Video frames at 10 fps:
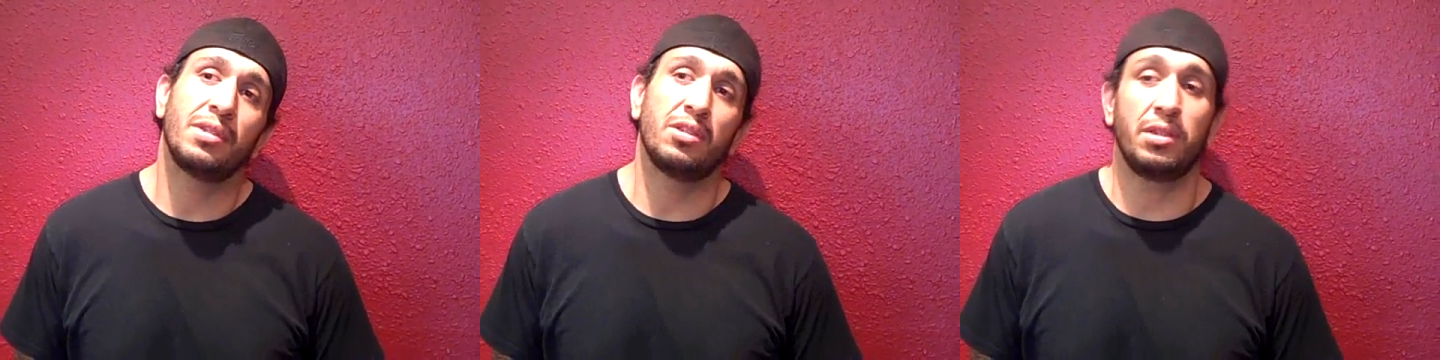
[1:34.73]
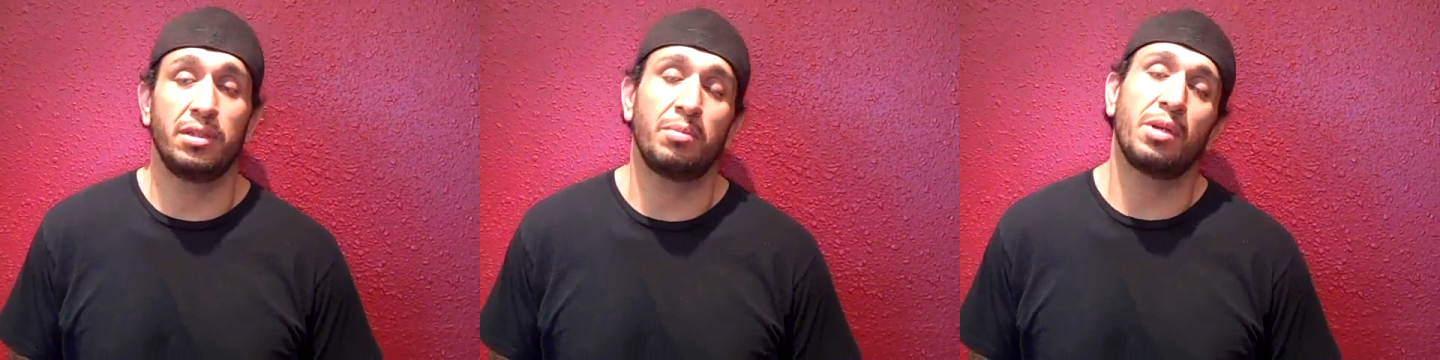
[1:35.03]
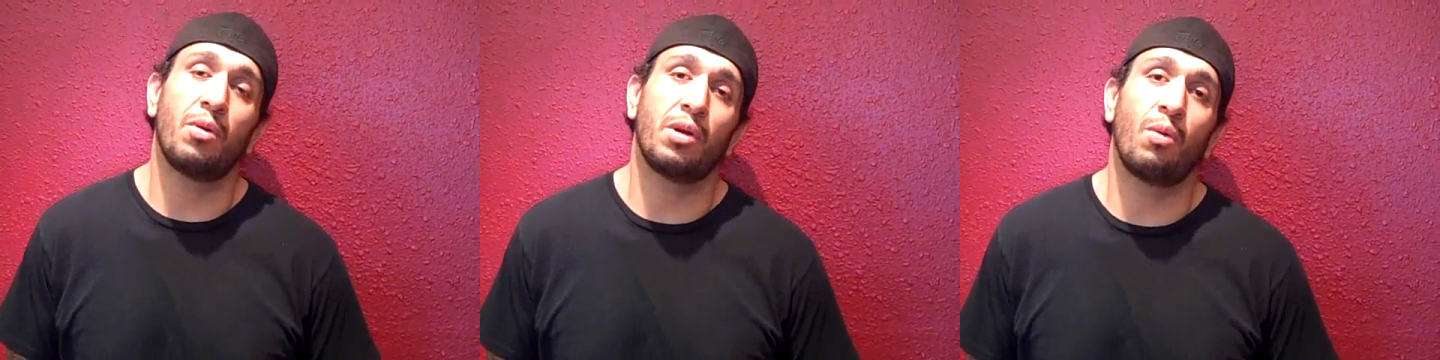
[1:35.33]
He's gonna be
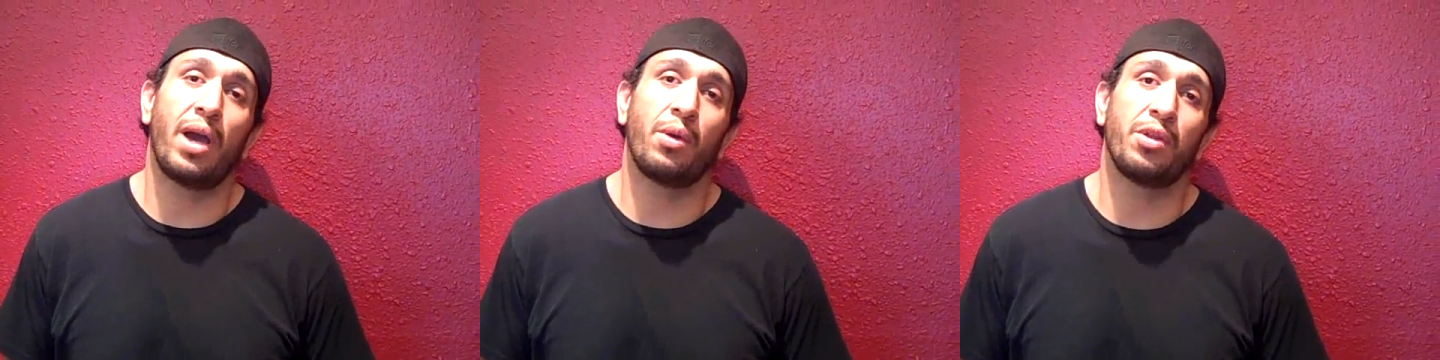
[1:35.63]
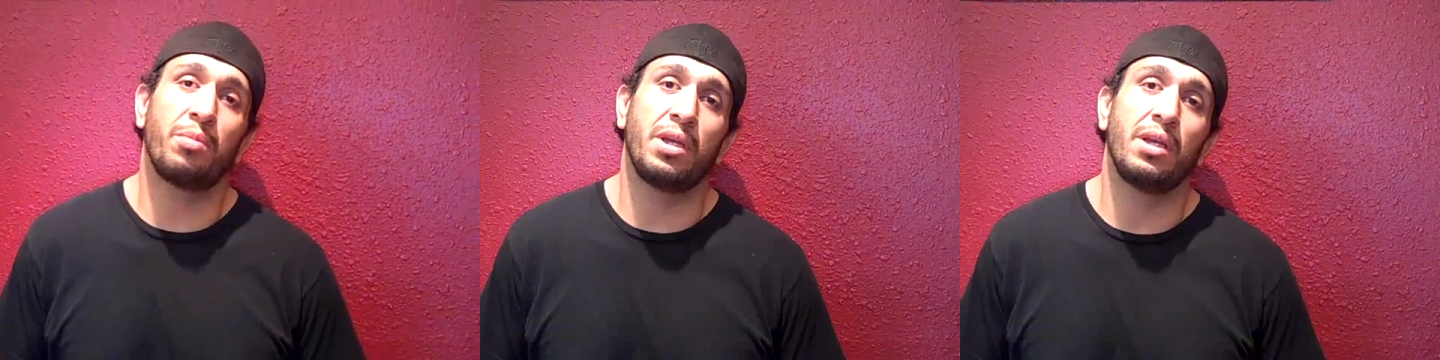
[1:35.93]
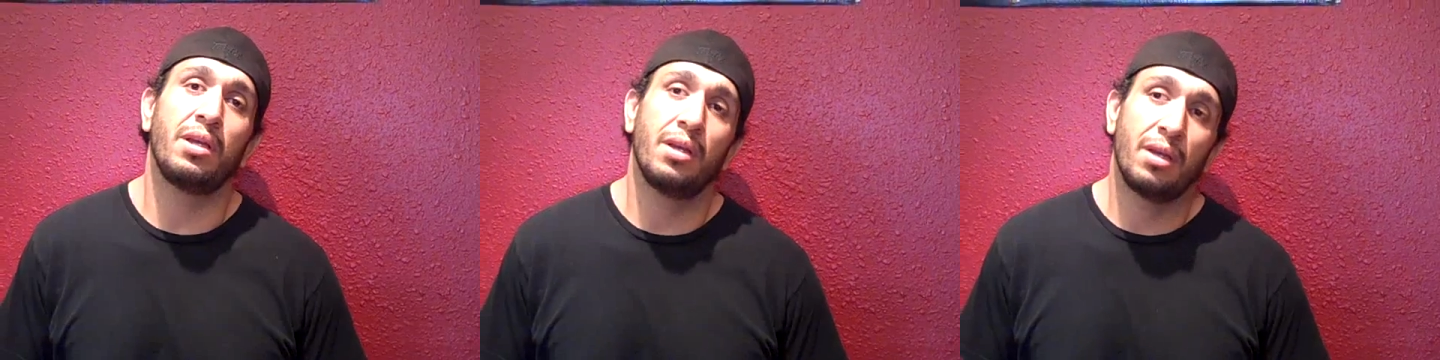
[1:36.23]
going to Hawaii with me.
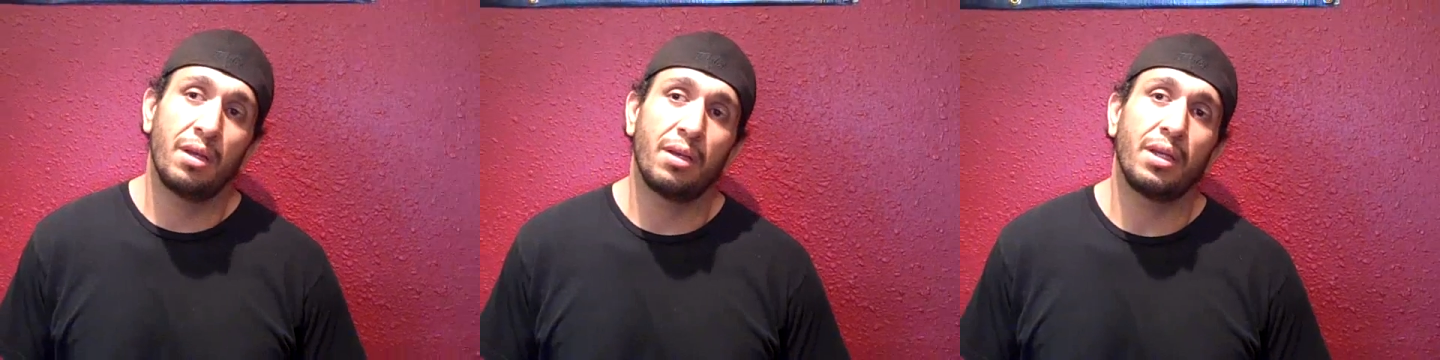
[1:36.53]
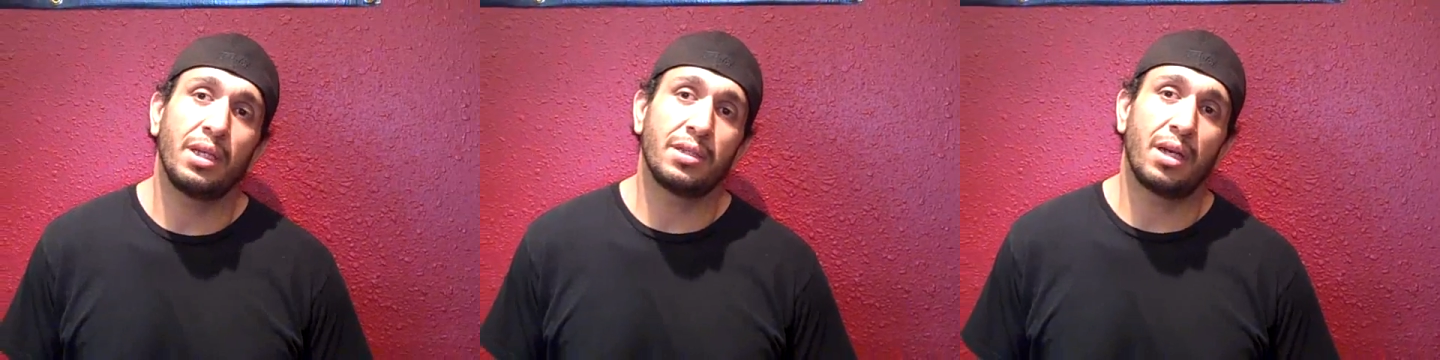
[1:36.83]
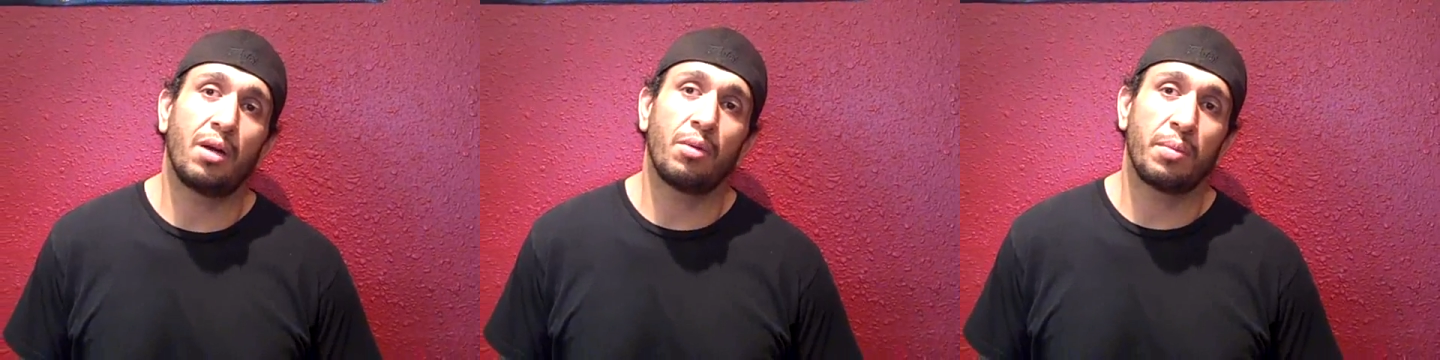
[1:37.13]
We've
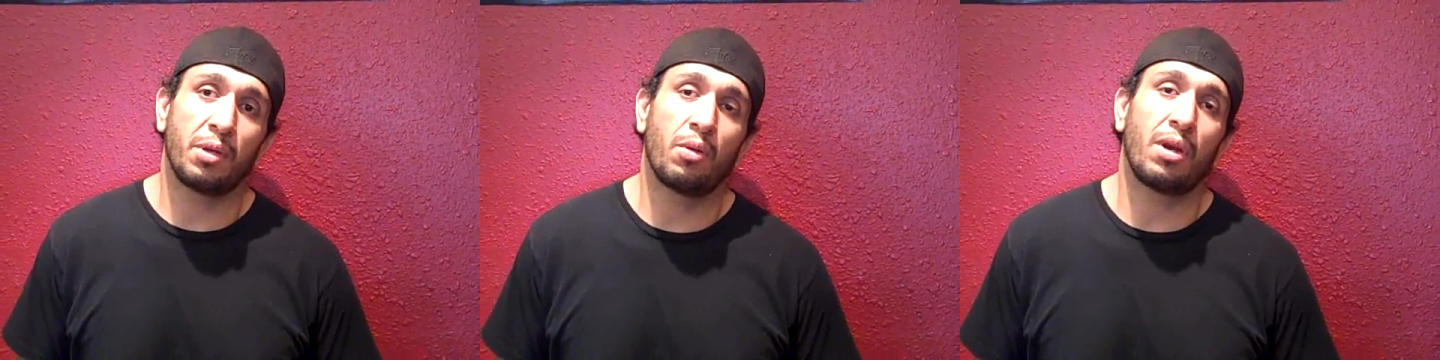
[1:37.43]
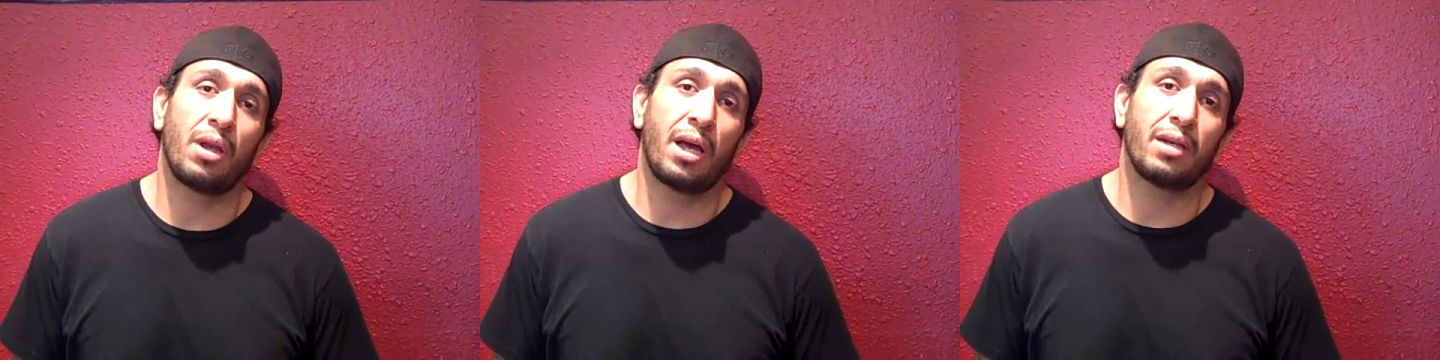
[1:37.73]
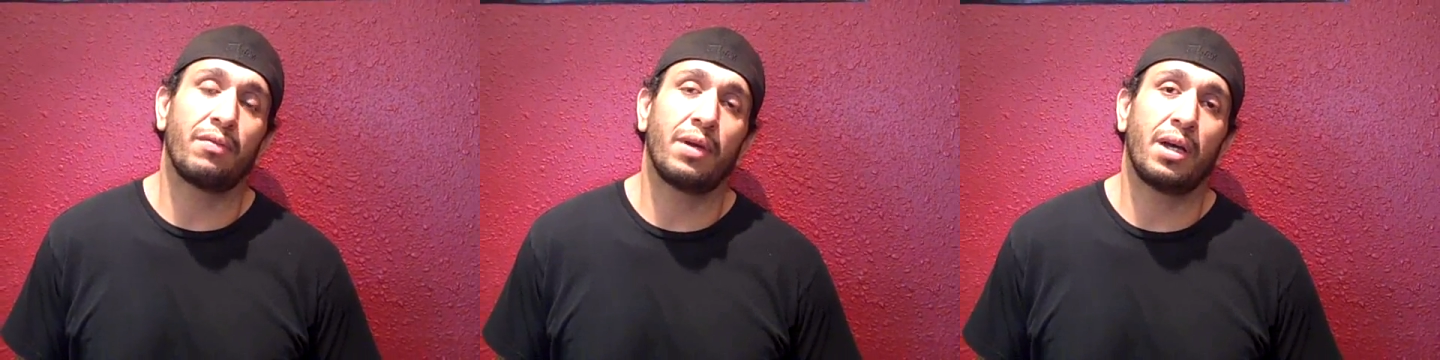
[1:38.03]
been going a lot
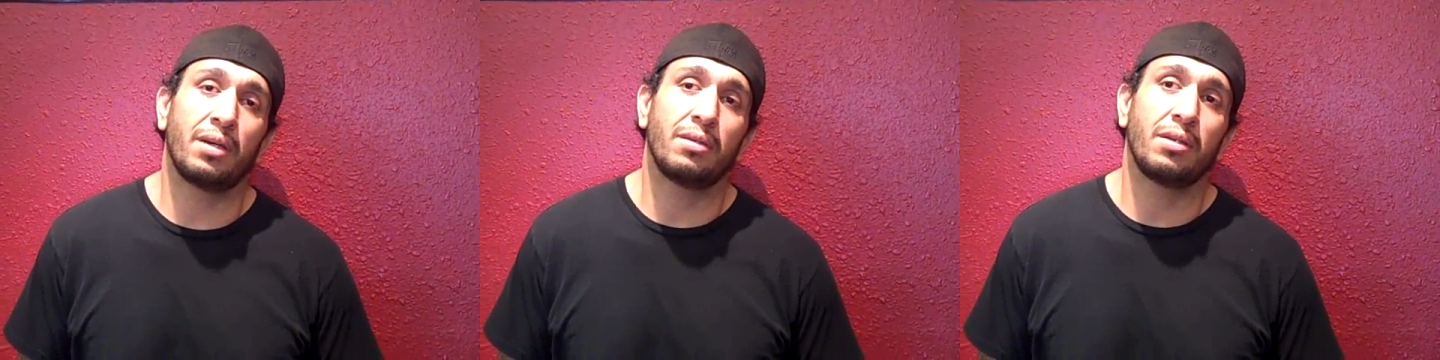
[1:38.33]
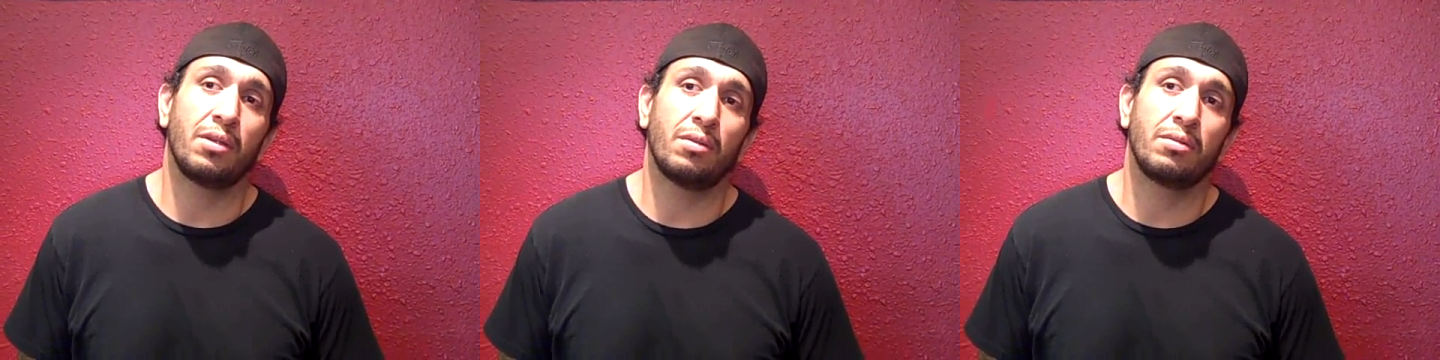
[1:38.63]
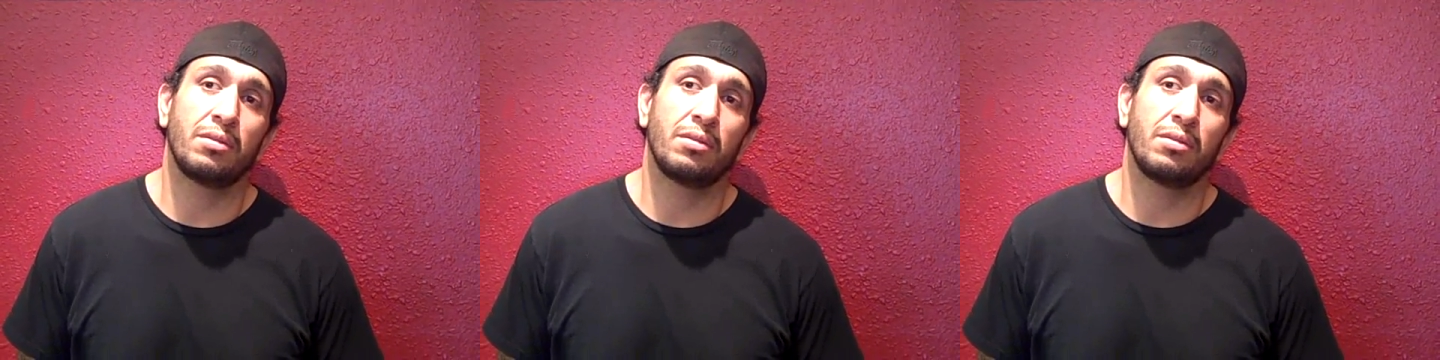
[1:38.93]
of you know,